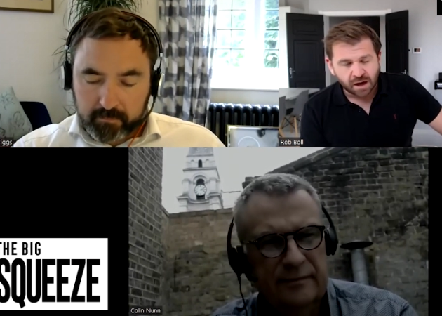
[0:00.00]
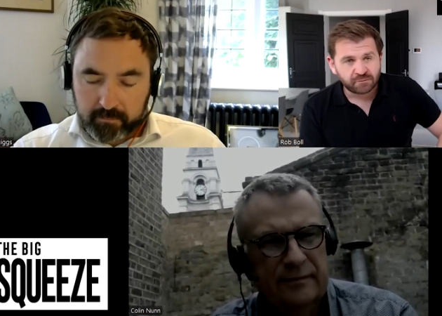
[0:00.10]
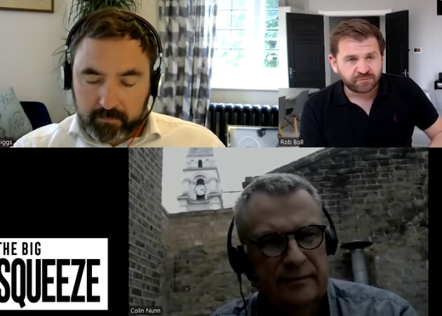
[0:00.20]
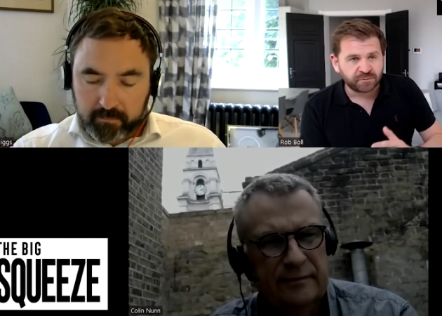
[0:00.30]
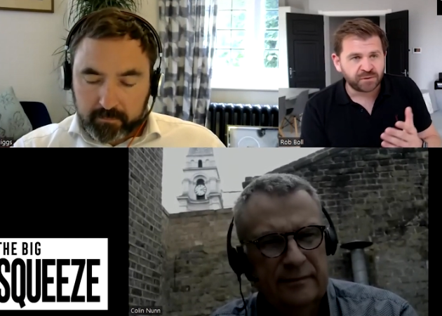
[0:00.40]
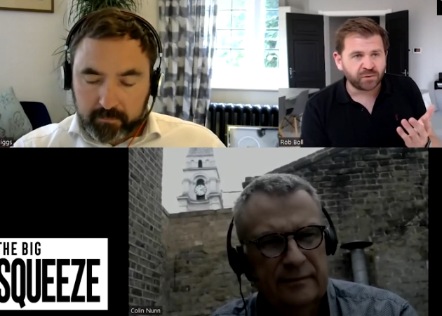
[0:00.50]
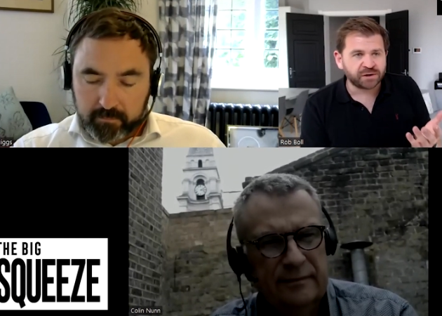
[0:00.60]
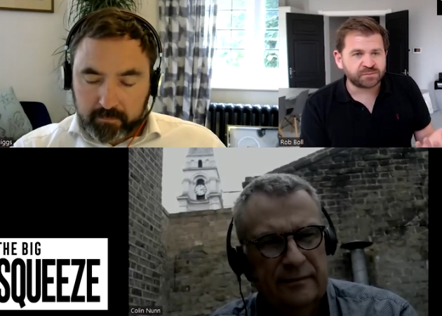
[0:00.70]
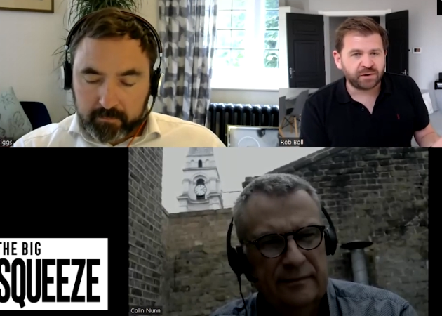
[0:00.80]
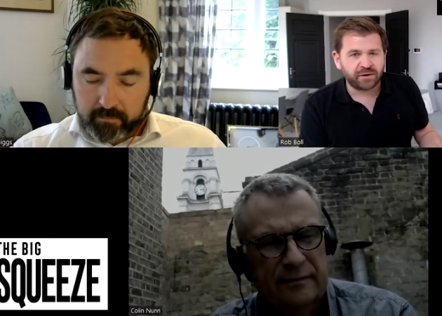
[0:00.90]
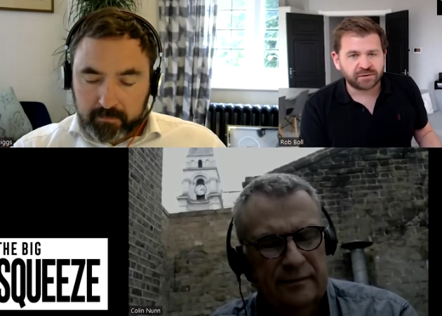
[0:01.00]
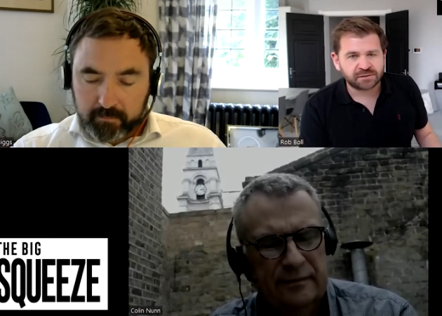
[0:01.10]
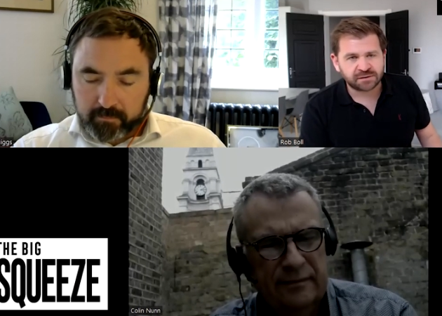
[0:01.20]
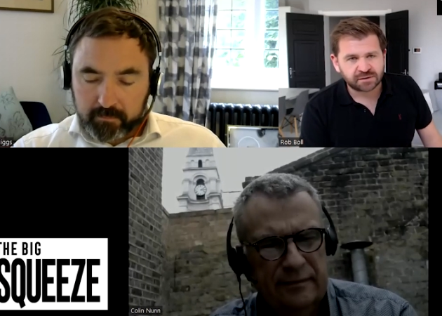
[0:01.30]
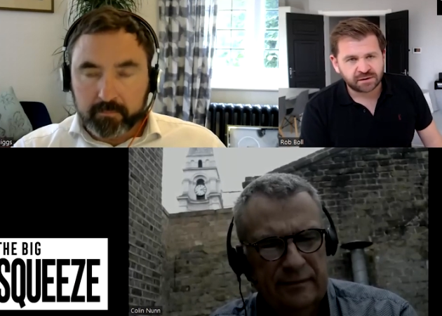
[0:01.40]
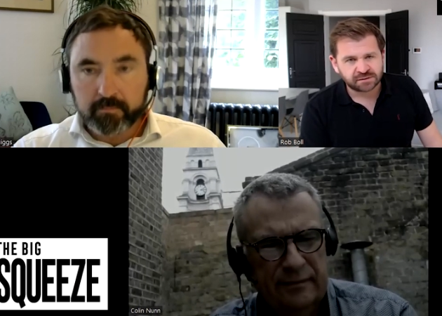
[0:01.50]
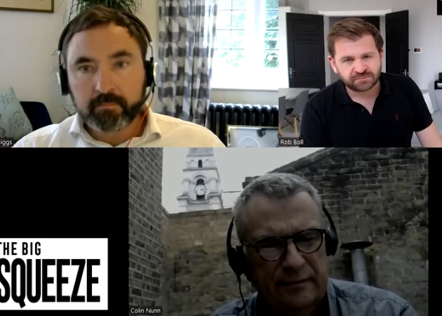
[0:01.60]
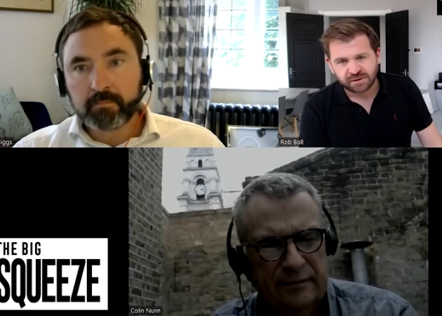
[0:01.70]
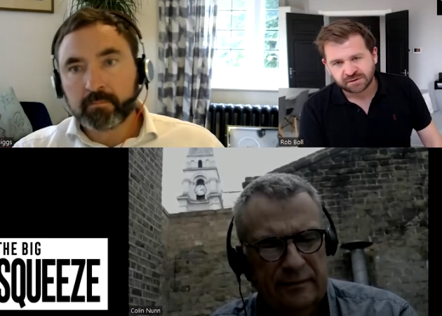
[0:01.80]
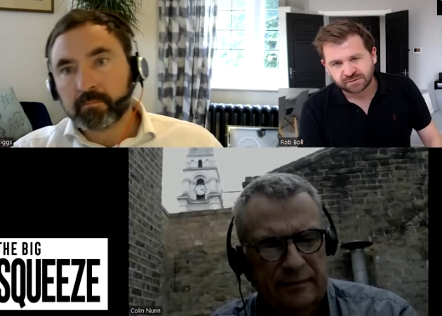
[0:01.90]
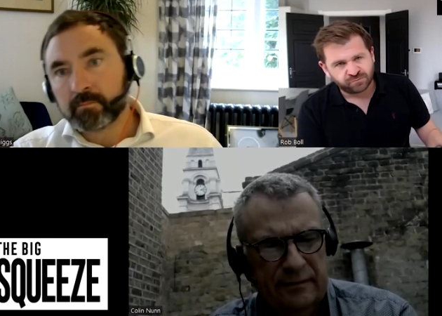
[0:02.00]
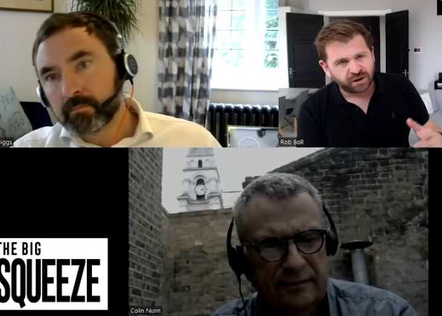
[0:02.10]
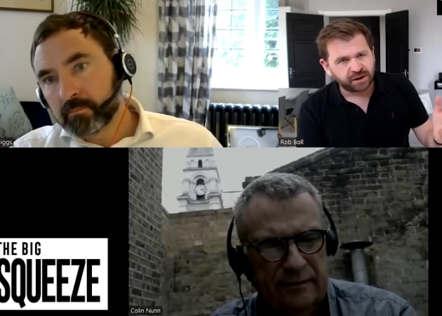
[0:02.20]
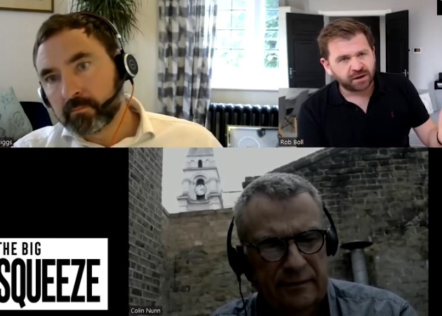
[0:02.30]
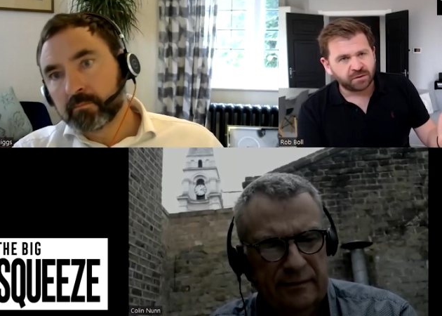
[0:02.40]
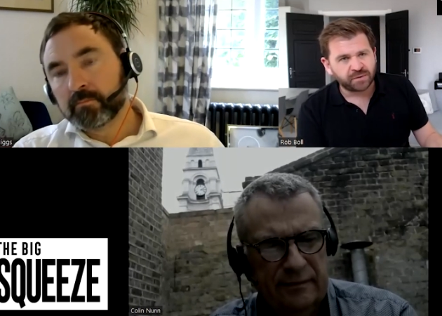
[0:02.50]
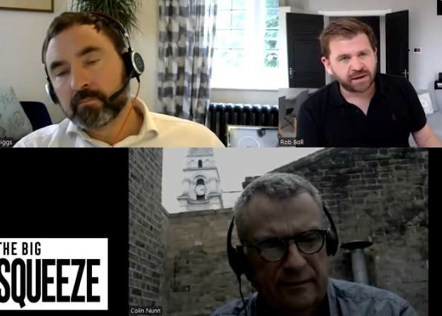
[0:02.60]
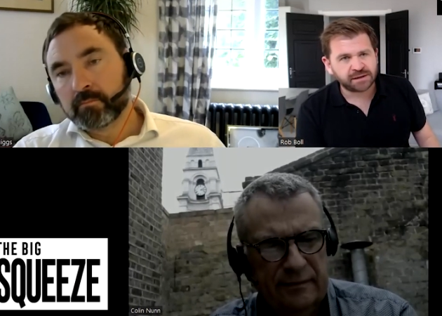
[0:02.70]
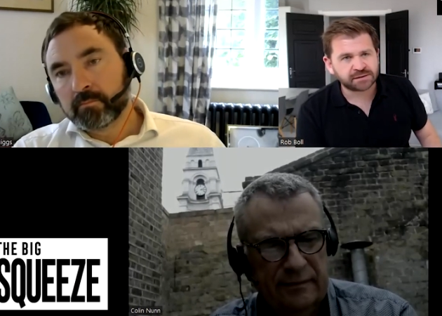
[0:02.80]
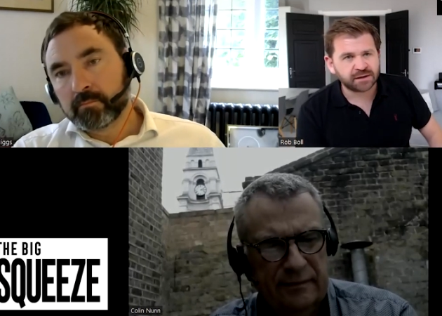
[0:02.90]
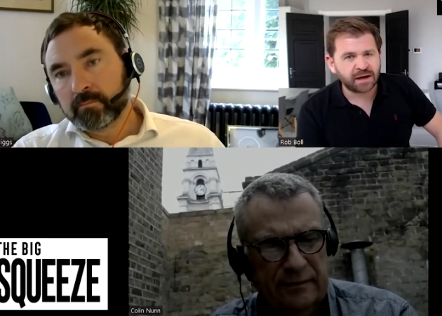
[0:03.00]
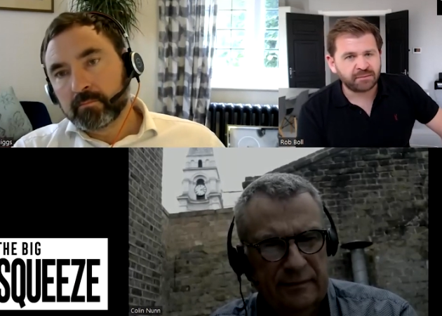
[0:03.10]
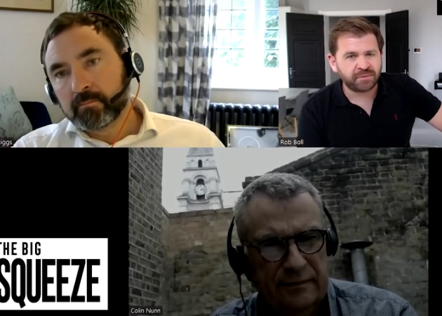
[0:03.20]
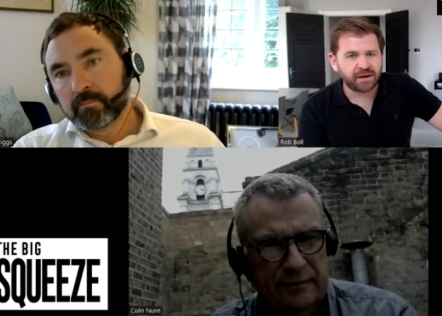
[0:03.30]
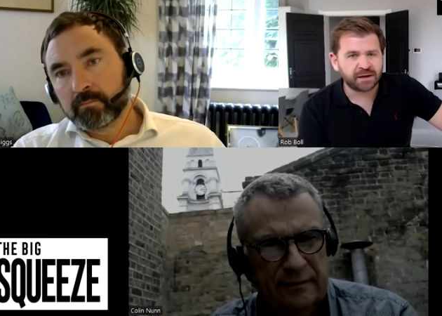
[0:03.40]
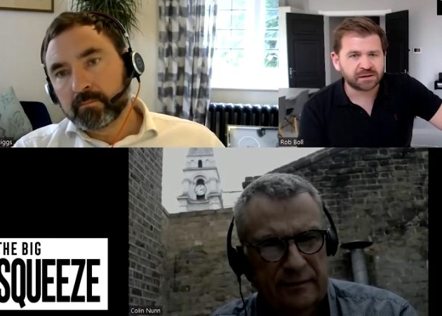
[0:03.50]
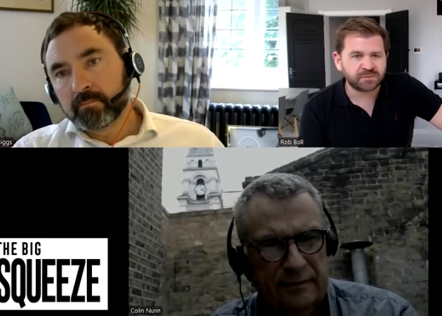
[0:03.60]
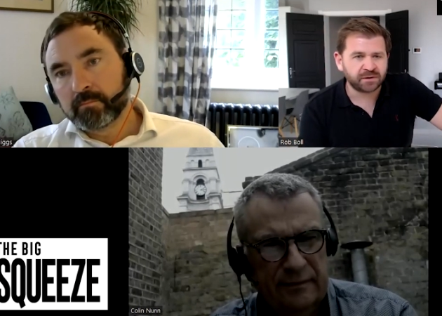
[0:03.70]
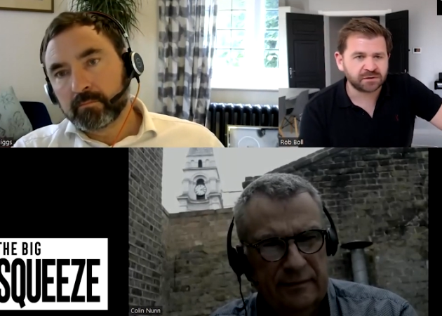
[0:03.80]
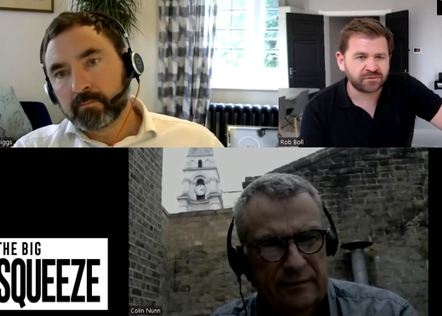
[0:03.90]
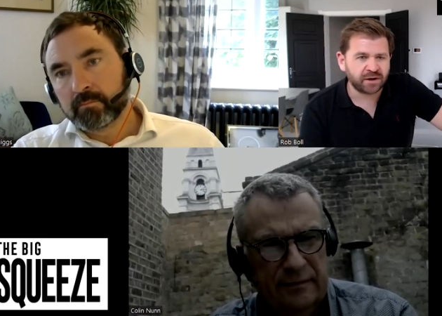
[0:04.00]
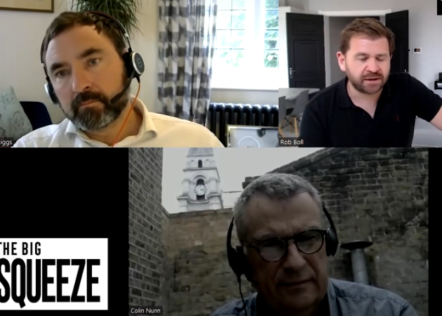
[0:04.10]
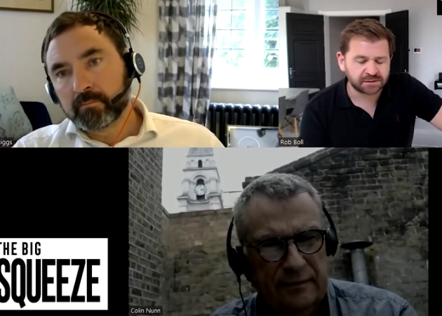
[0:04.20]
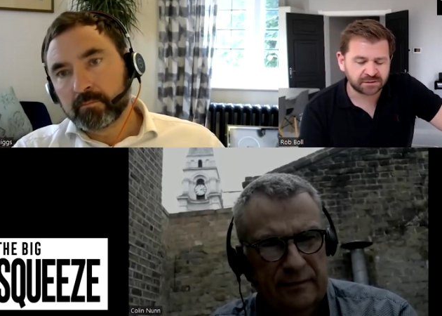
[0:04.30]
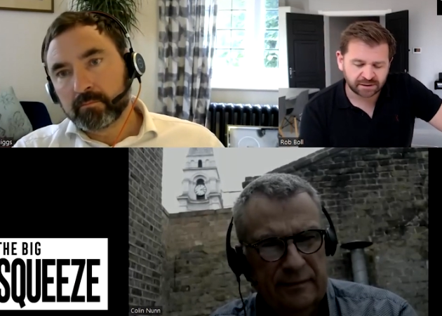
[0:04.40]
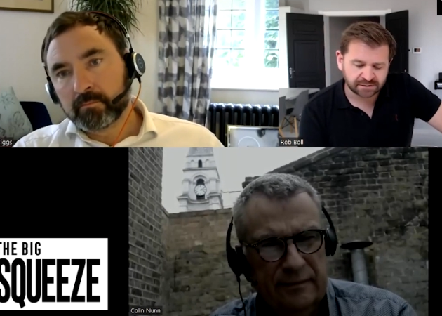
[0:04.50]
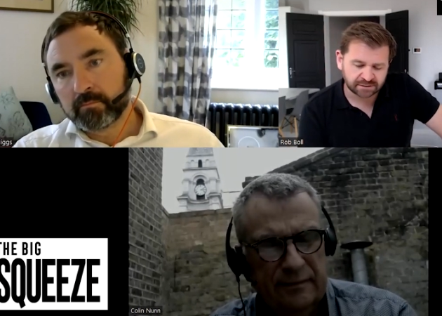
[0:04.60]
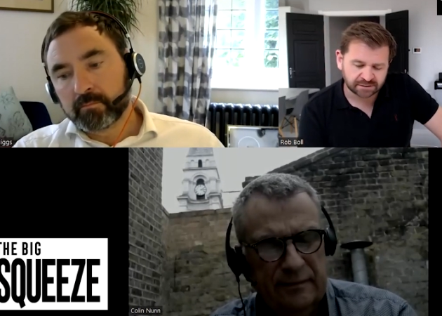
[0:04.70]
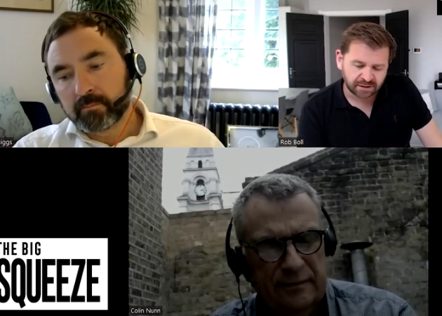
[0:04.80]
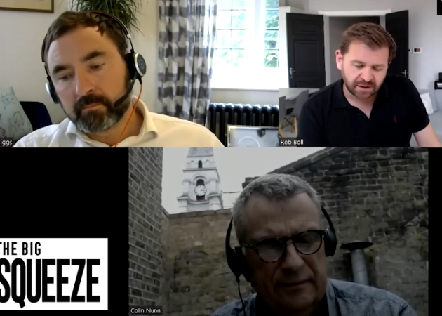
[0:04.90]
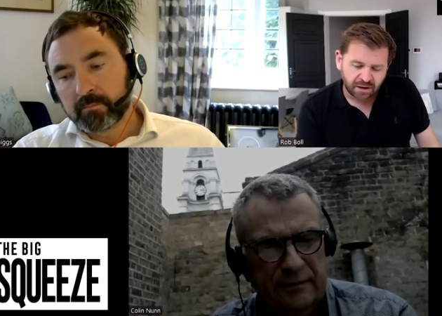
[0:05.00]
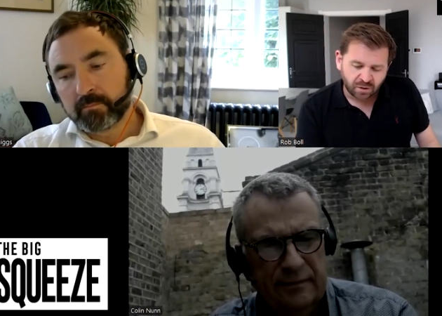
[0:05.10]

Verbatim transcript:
Speaker 1: Um, from your experience as, as, as running companies and being experienced finance directors,